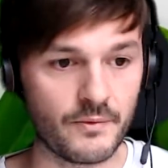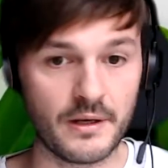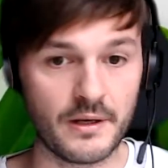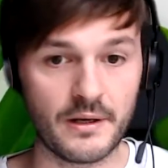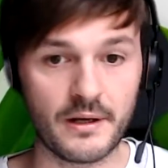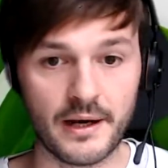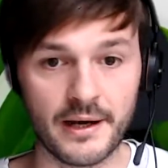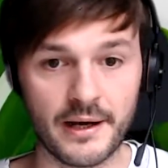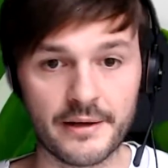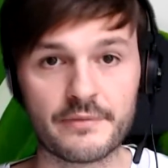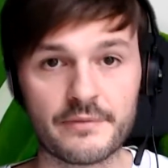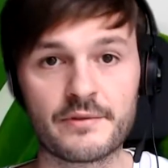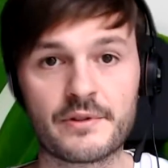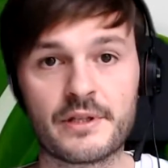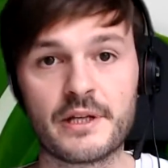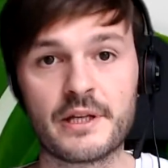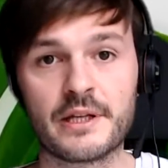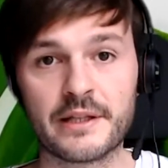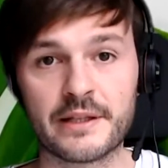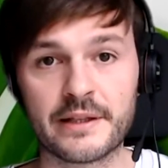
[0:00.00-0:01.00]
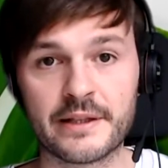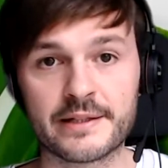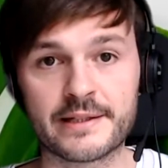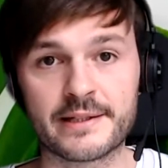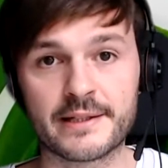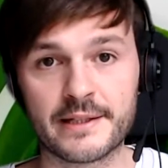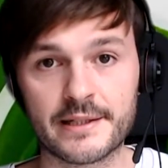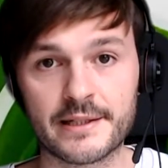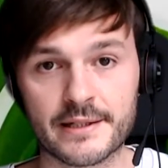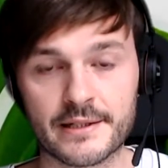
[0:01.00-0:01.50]
Well, I don't see it in
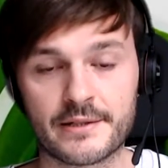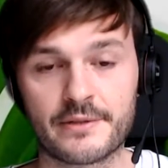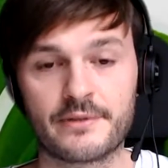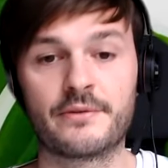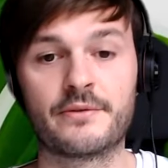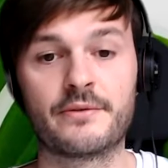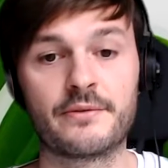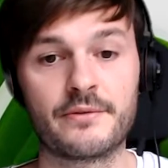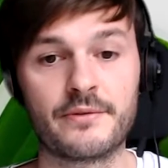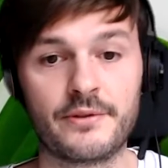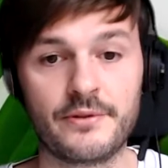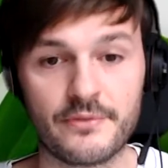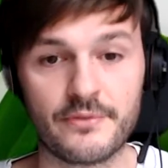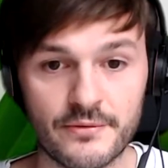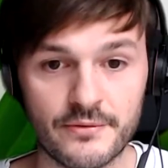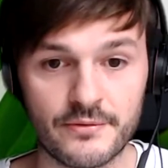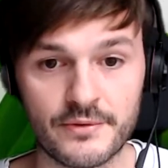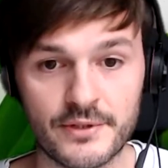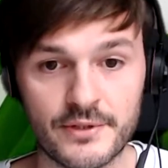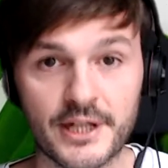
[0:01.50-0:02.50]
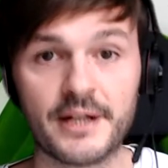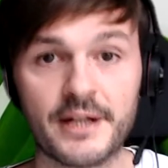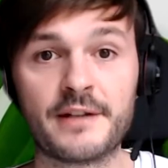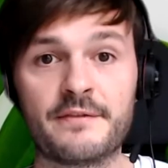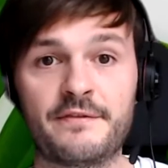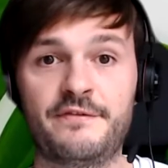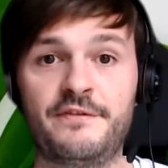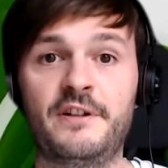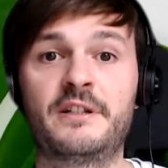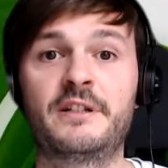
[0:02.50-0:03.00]
this list. So you
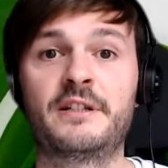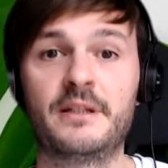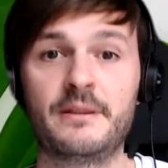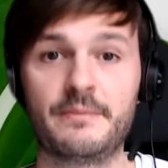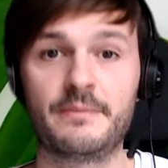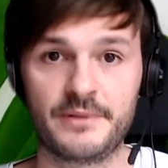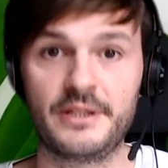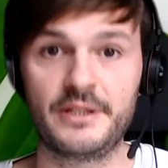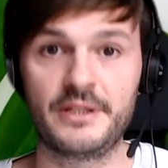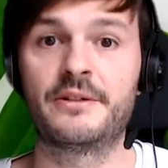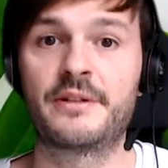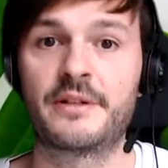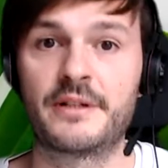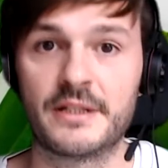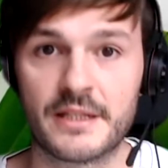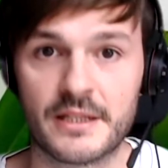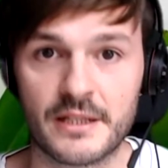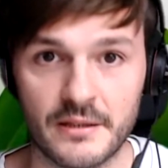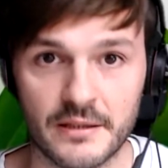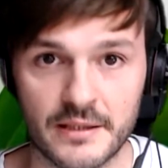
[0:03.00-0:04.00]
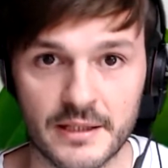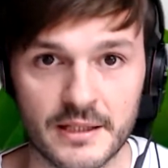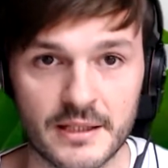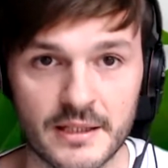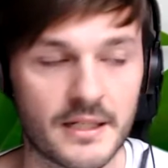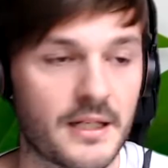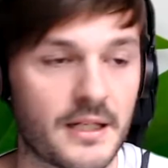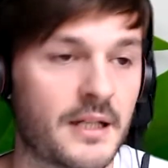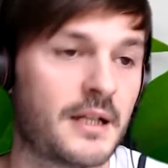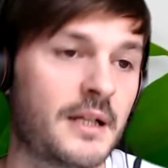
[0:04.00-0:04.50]
done fucked up, dear consultant,
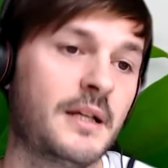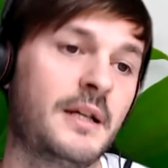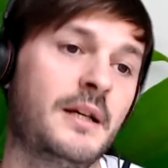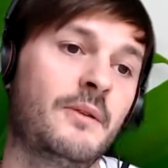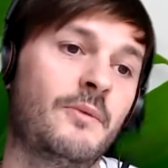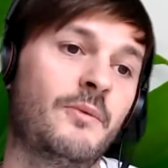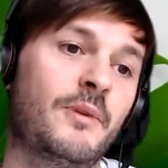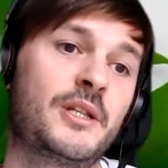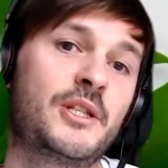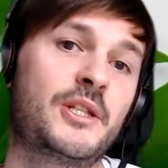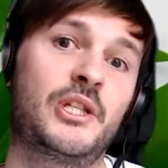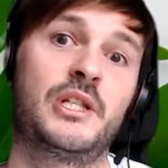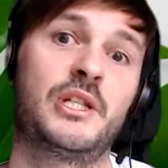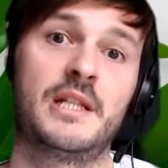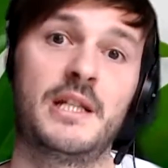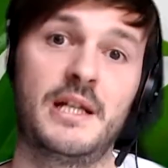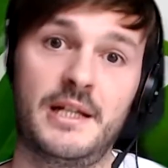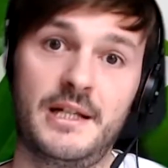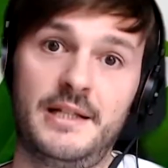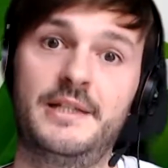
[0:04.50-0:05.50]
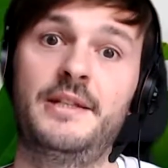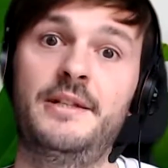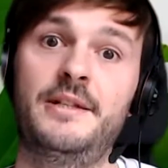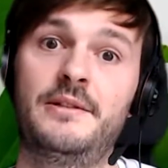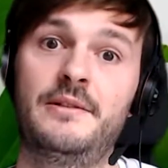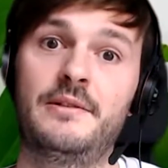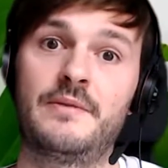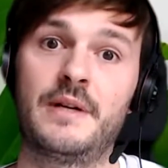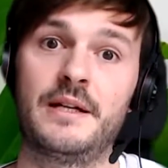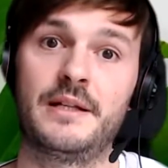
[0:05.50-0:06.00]
which is not
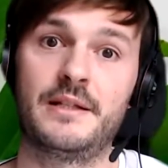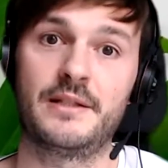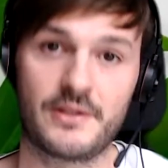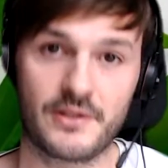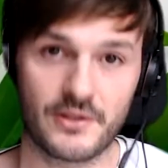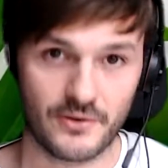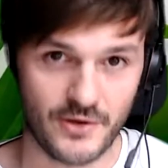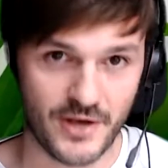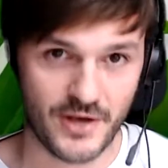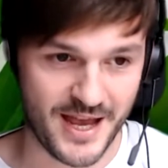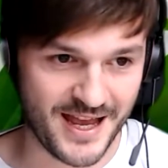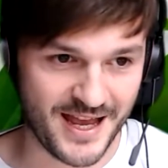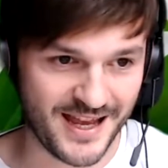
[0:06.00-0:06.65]
ideal, right? So